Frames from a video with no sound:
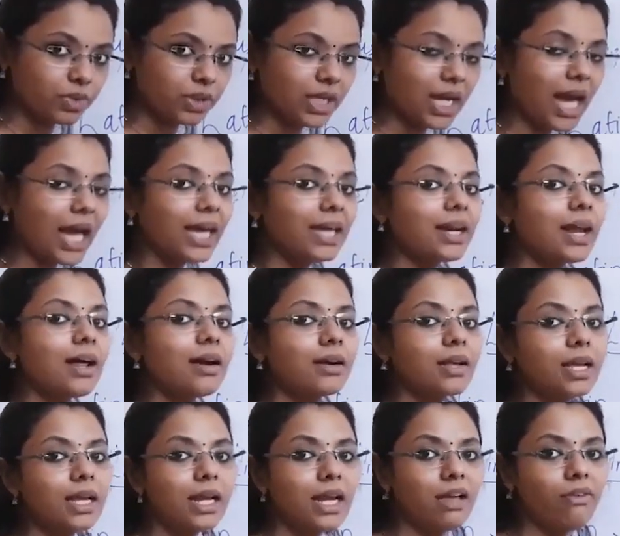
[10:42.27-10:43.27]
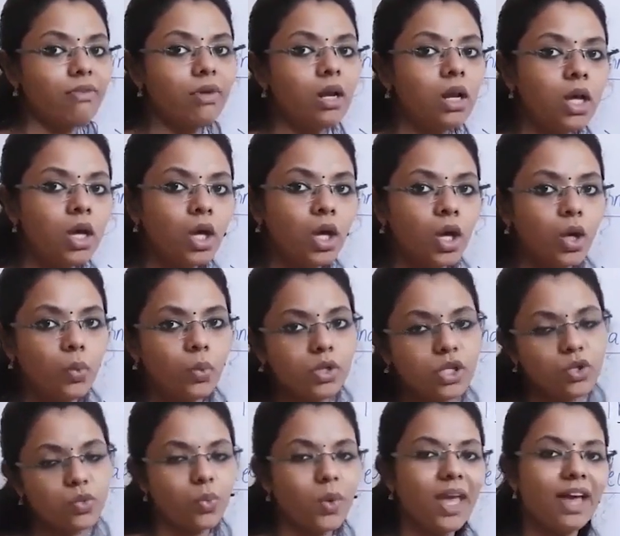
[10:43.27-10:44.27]
The hierarchy level
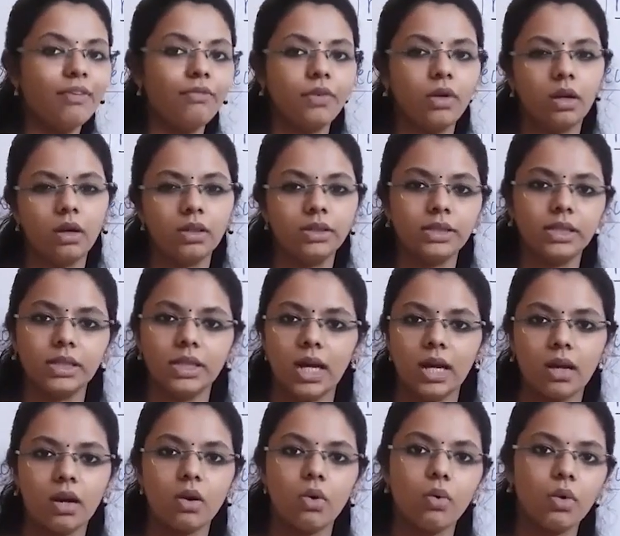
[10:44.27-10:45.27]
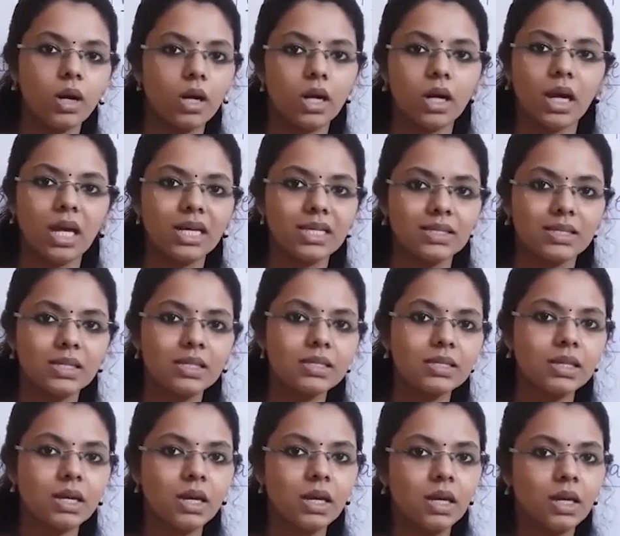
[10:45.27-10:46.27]
which we have learnt in our lower
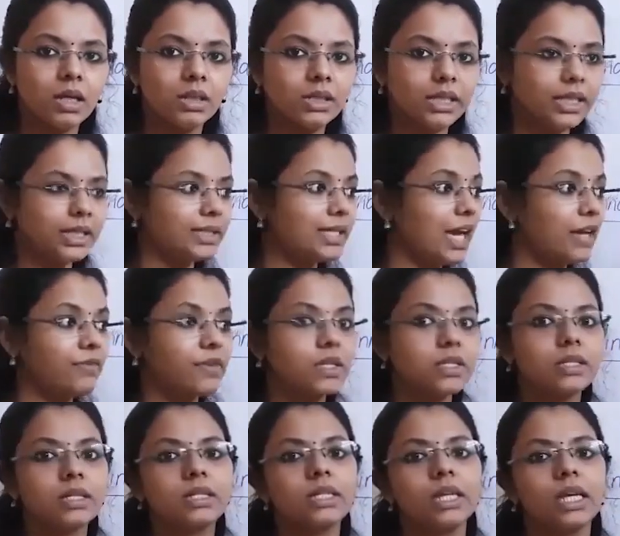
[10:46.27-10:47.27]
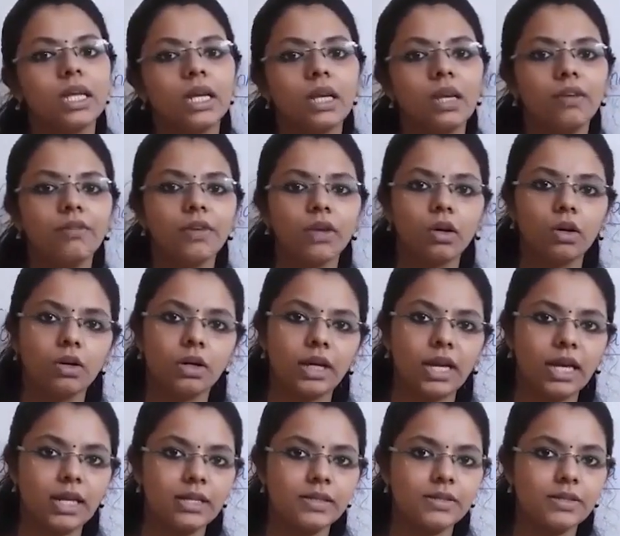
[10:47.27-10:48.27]
classes, the diversity in living
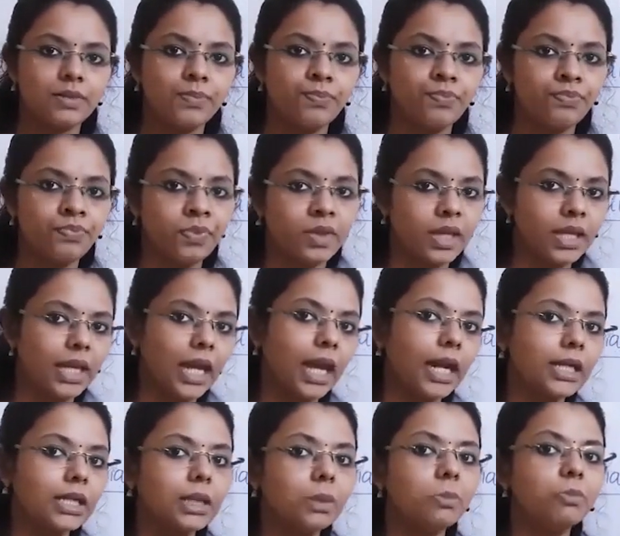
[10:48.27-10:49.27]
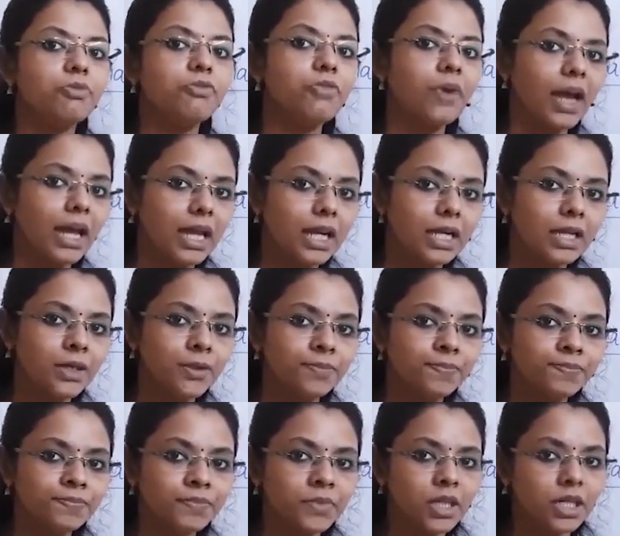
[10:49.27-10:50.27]
organism, kingdom,
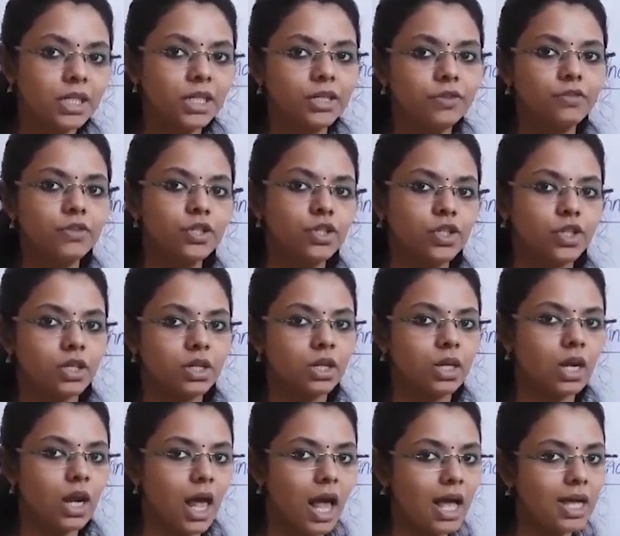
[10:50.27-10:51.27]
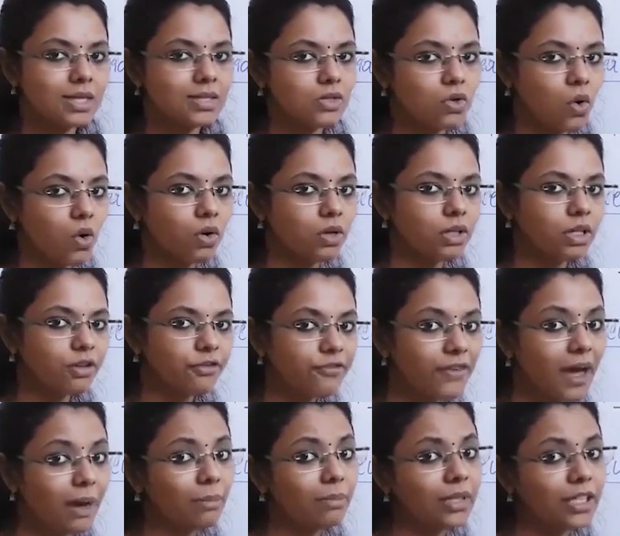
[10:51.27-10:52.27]
phylum, division, class, order,
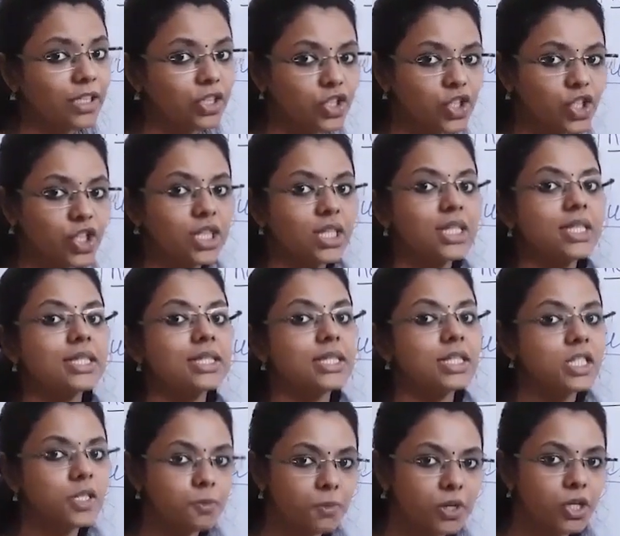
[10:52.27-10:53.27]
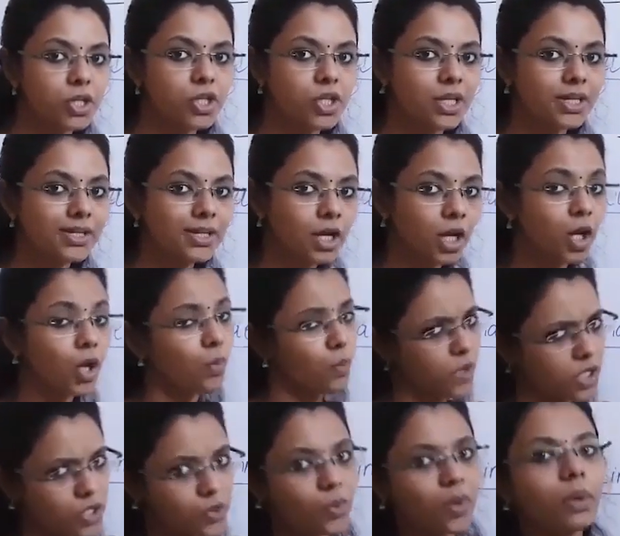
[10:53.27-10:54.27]
family, genus and species,
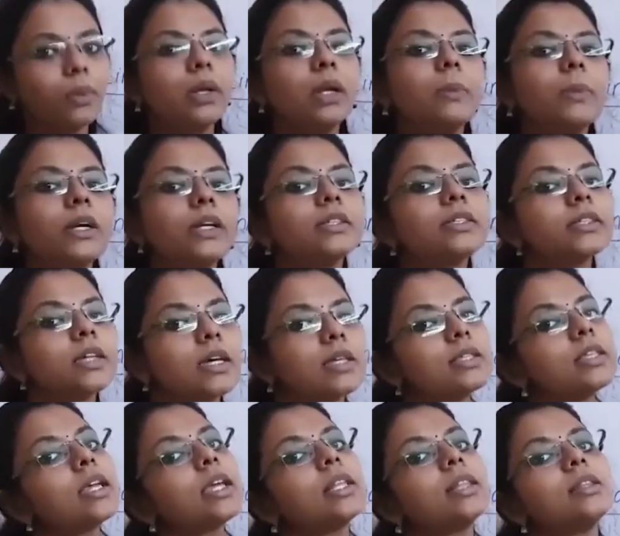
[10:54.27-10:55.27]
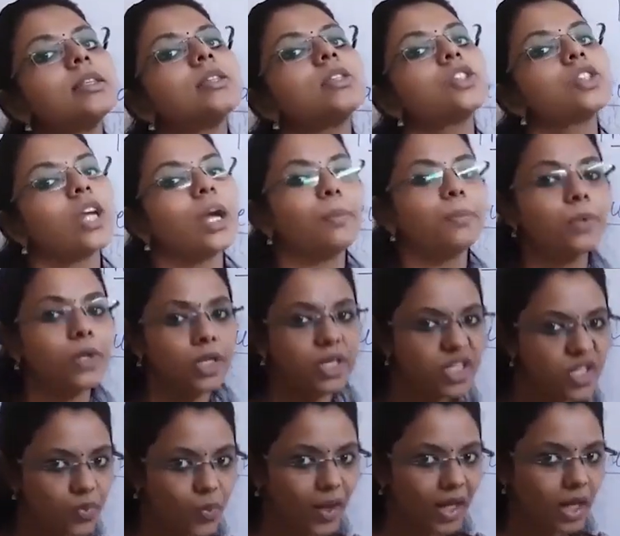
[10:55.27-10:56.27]
which we will be discussing in this chapter
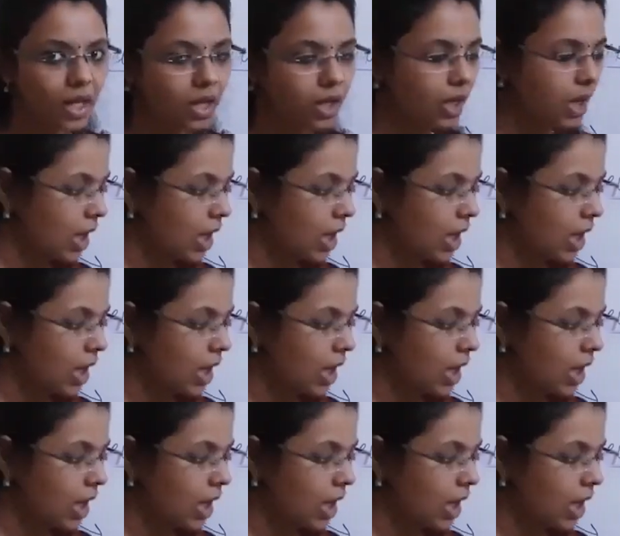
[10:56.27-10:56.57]
as well.